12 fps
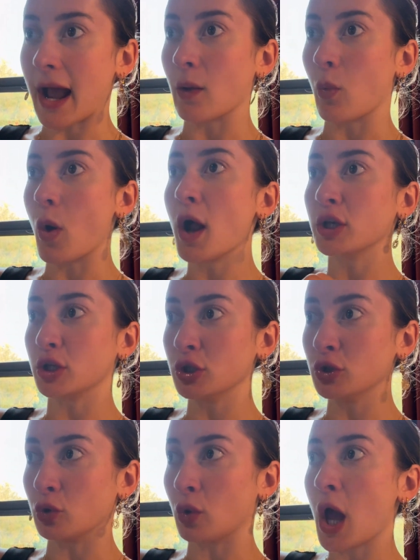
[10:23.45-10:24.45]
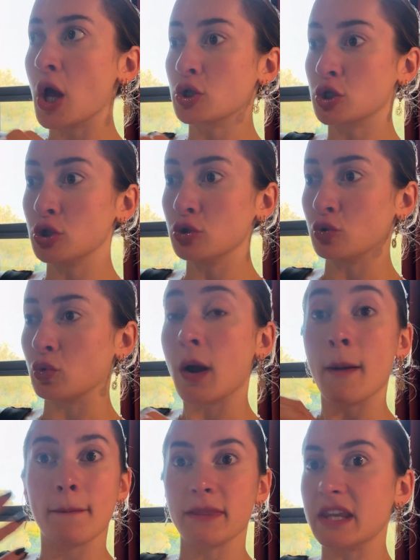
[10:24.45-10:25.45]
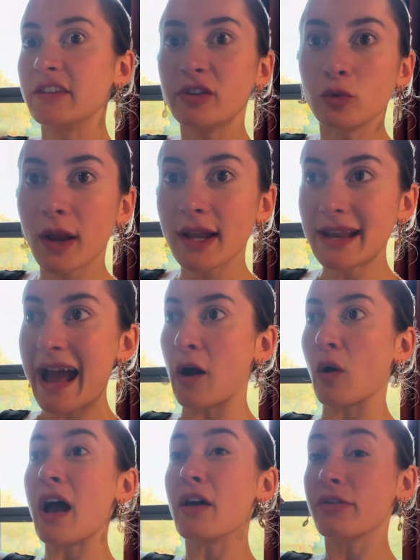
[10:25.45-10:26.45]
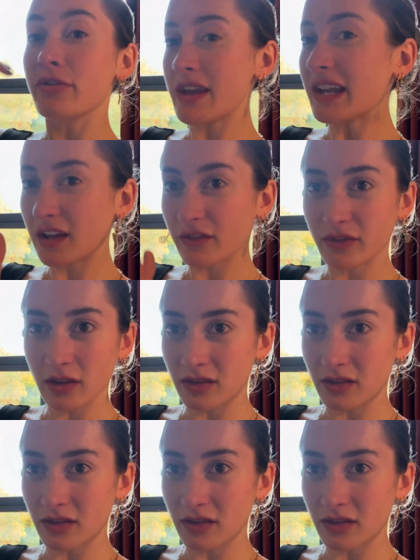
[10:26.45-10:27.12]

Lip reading: I want you to, even right now, think of